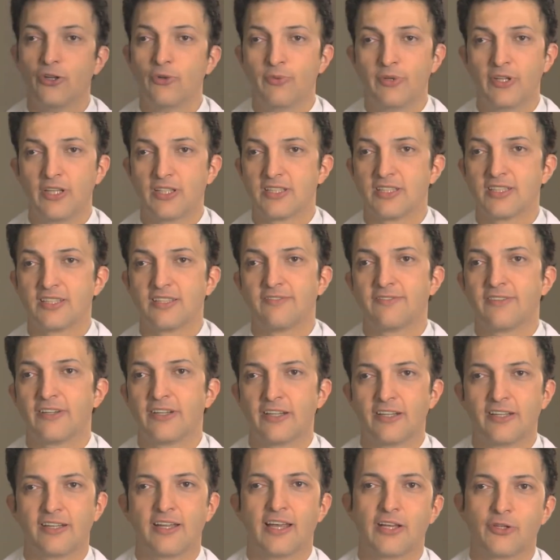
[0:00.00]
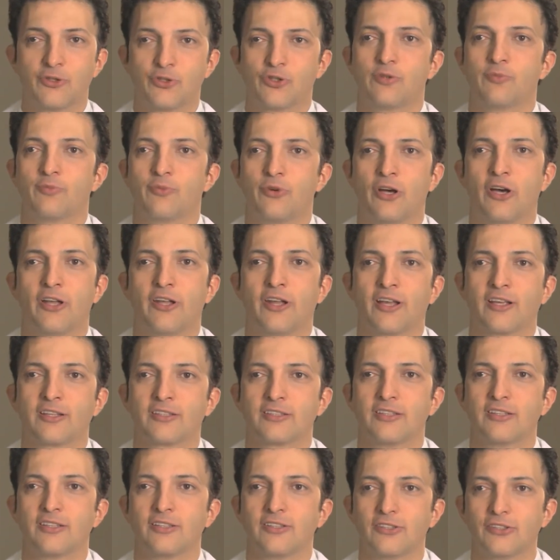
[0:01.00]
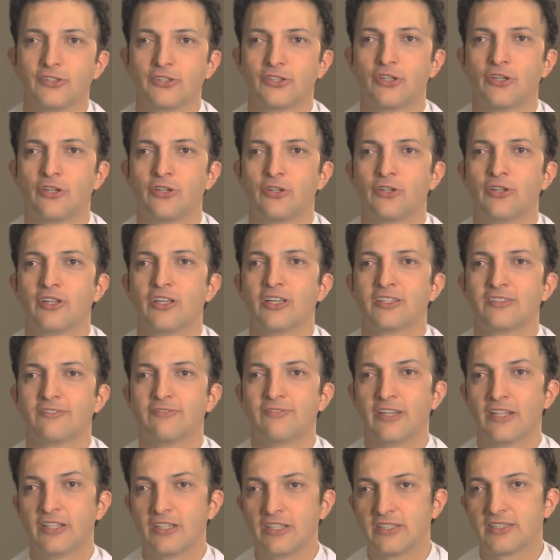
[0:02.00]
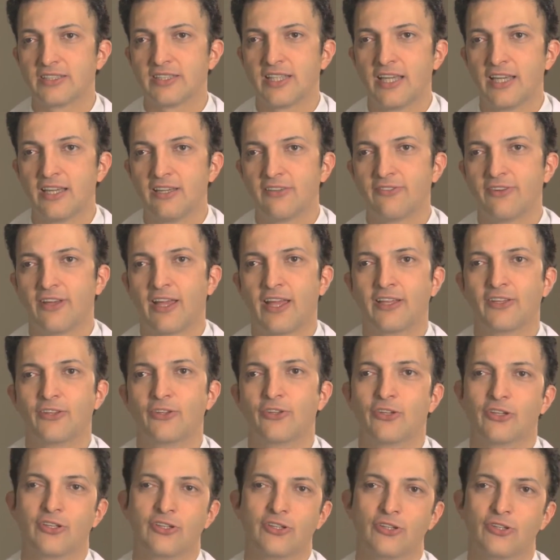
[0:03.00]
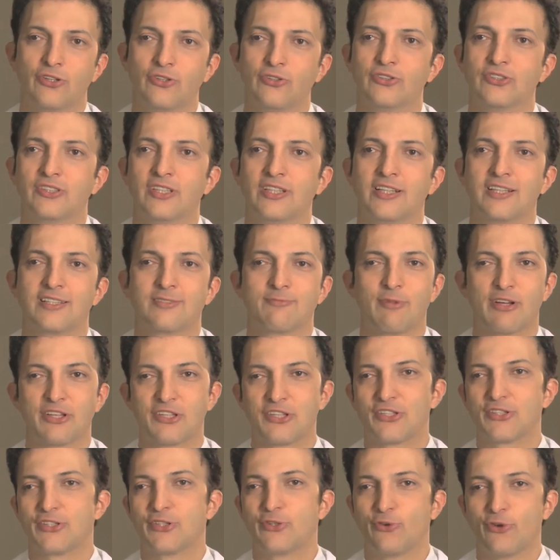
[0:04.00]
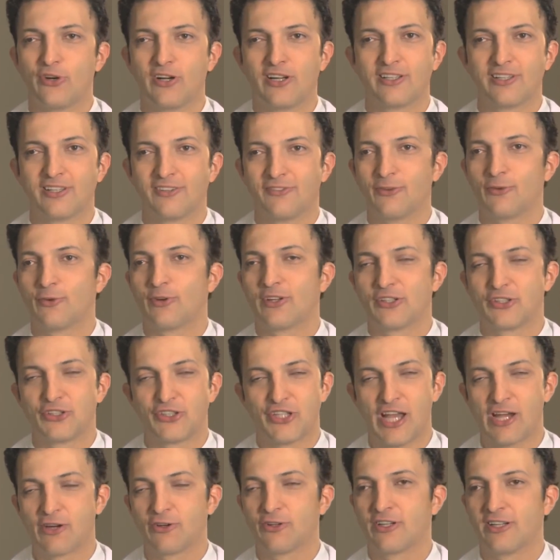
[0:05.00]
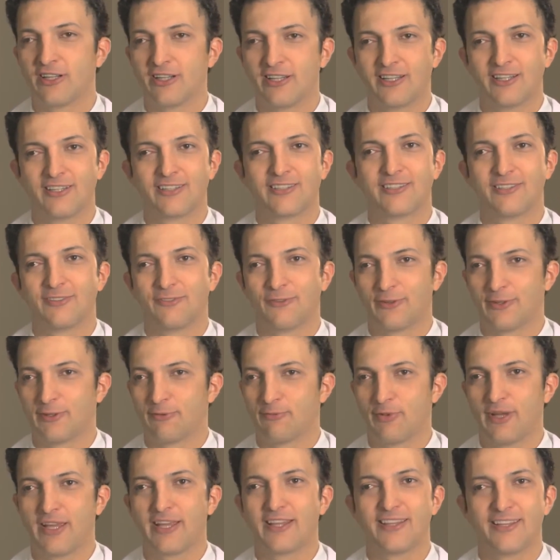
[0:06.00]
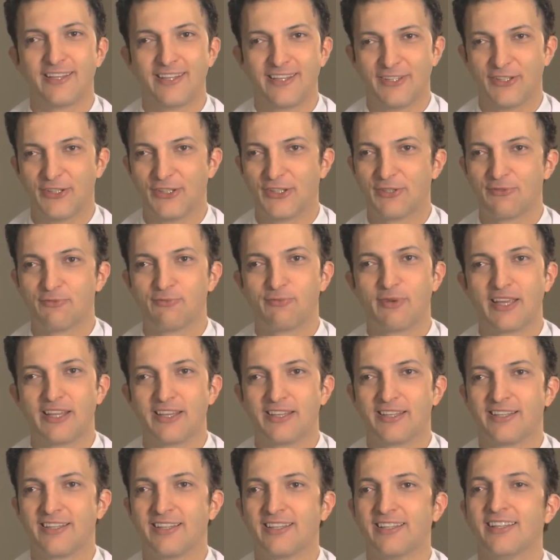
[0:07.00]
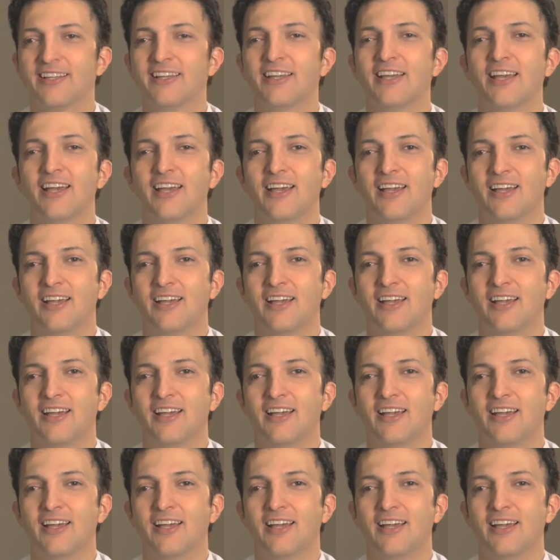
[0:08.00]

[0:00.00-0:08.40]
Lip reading: LUMINESCE is a very natural product, so it's very safe and you can use it as much as you want. If you want to shower in it, if you want to bathe in it, you can bathe in it.